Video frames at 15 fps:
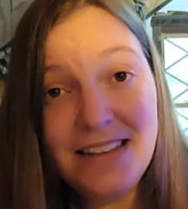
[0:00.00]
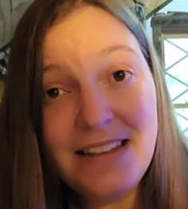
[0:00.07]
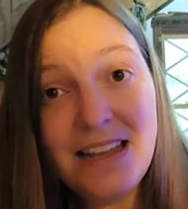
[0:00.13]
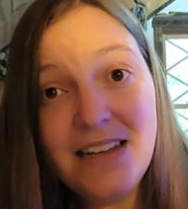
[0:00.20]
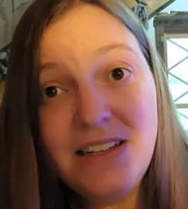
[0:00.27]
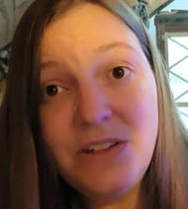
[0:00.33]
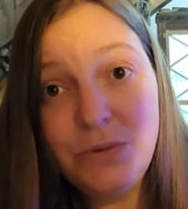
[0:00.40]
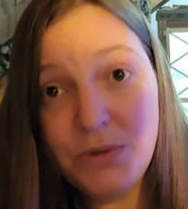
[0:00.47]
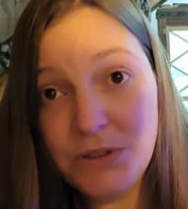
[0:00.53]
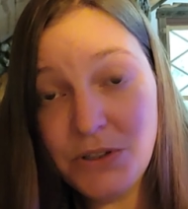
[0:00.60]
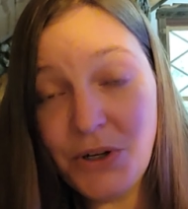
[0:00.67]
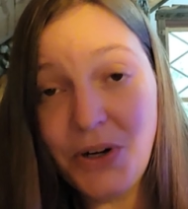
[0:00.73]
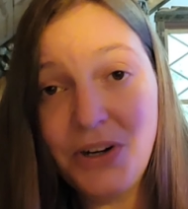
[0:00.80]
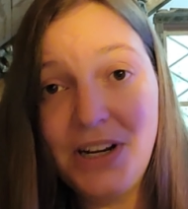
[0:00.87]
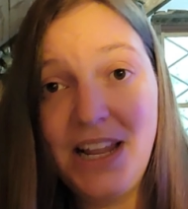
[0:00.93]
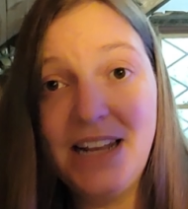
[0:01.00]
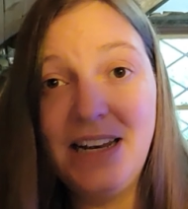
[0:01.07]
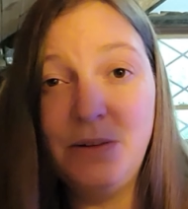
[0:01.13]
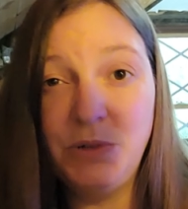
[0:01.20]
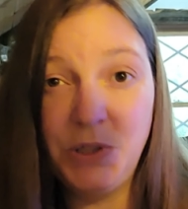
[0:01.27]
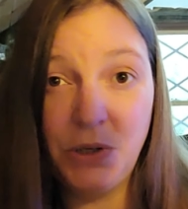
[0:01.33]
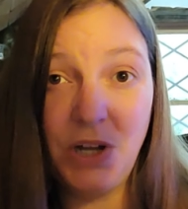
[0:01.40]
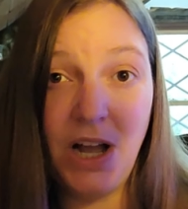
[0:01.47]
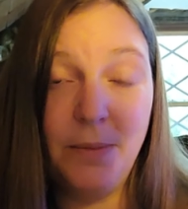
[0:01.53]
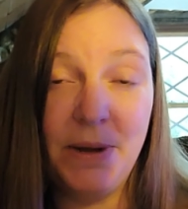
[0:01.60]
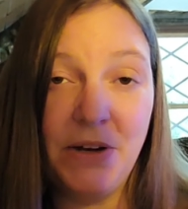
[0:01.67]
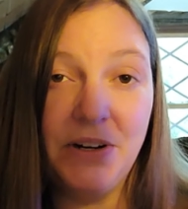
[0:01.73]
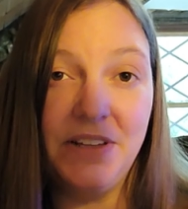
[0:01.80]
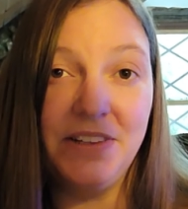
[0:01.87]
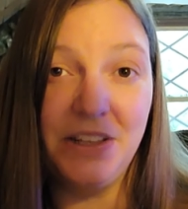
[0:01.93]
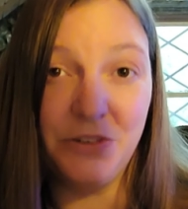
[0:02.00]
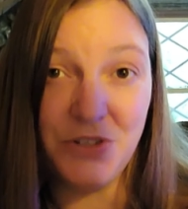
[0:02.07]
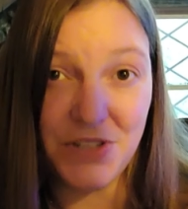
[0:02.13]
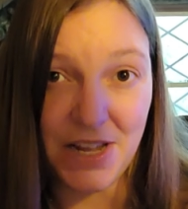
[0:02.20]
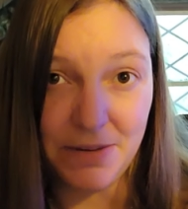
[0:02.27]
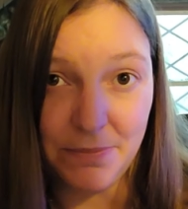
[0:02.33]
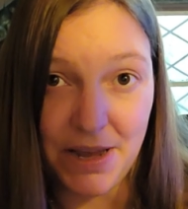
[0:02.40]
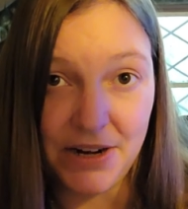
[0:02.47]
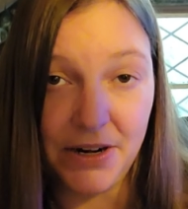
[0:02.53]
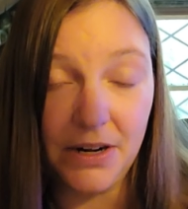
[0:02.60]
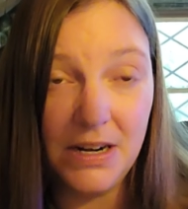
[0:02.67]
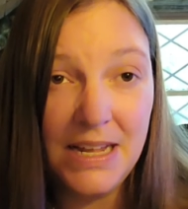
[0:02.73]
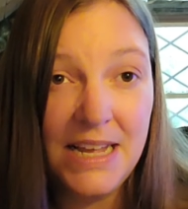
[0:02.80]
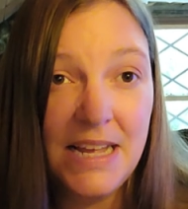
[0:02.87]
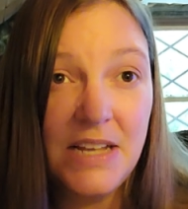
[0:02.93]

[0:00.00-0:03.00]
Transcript: that you will learn, and you'll come out on the other side better.